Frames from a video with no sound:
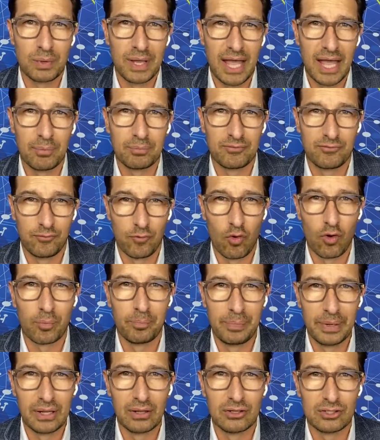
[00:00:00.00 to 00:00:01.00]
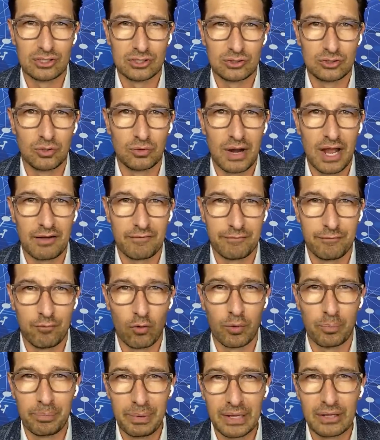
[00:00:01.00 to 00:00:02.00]
We helped four bills to write
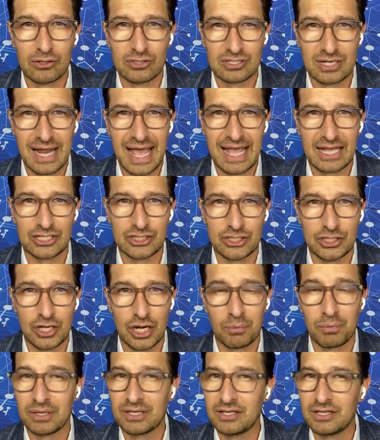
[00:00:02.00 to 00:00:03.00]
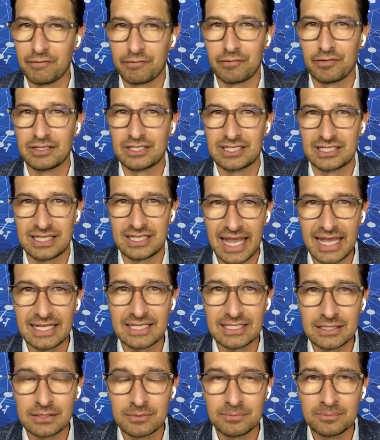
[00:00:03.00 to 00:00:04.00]
four bills last year with different
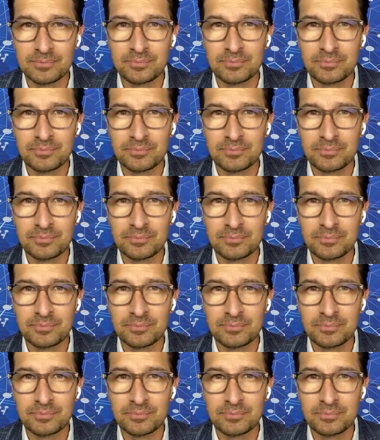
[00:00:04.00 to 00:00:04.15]
states